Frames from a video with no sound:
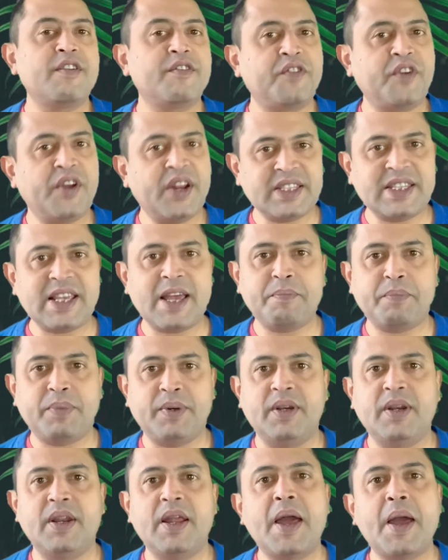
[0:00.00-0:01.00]
For
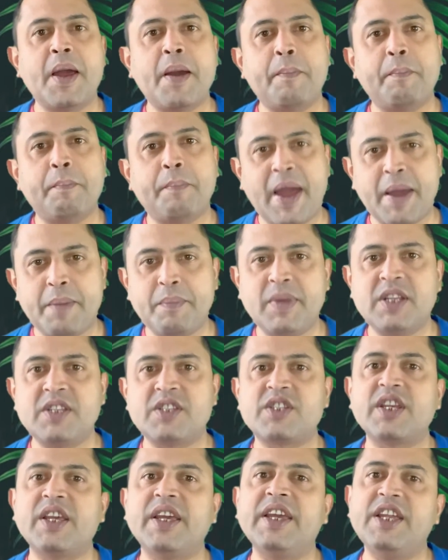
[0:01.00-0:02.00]
example,
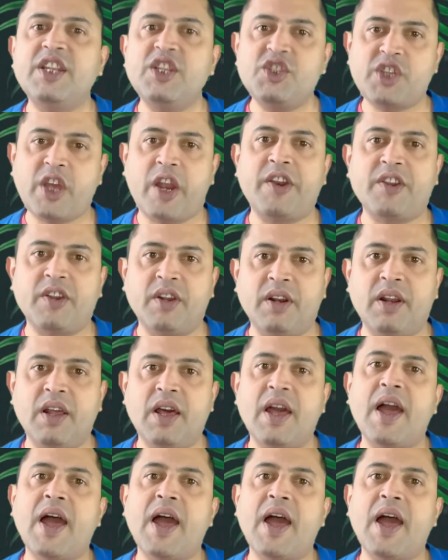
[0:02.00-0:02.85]
mammals in general